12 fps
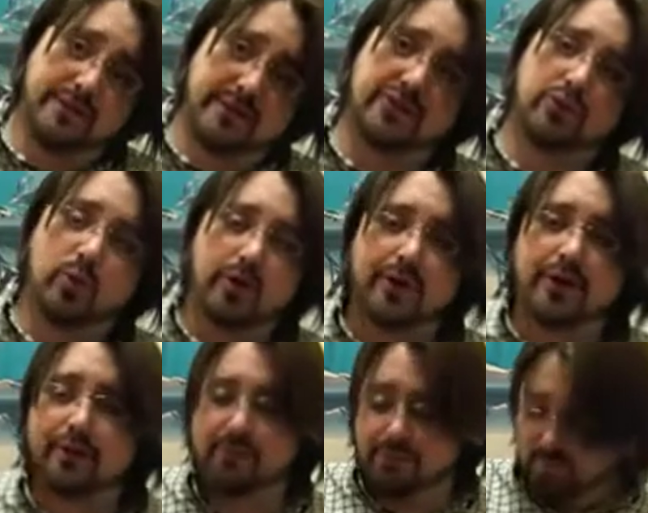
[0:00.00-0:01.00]
of each
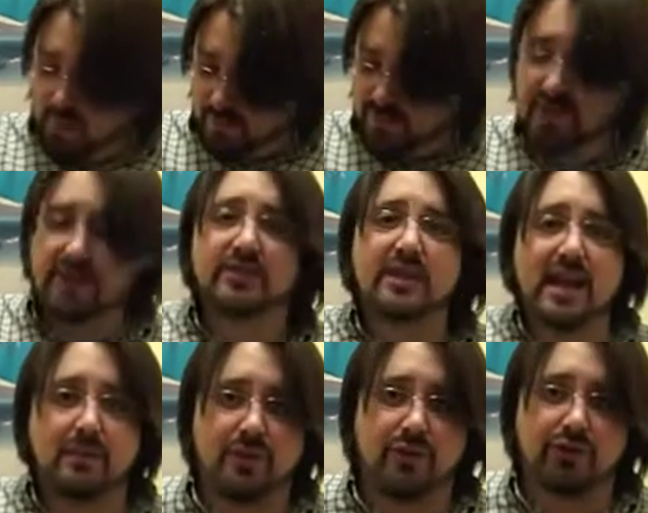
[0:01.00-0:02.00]
word represents the
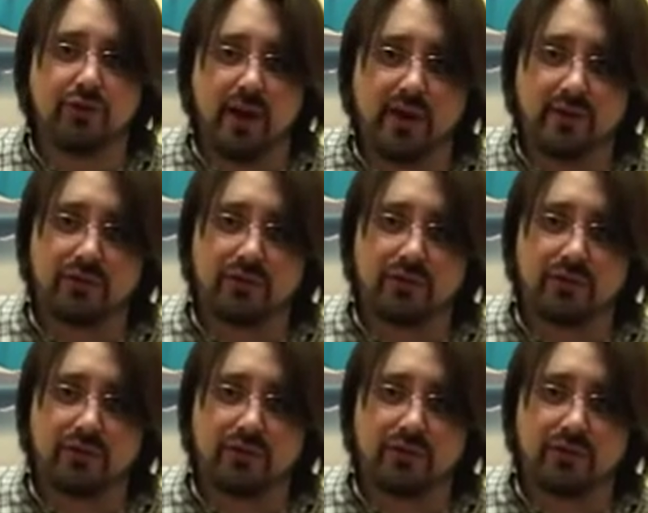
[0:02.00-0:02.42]
name of the string.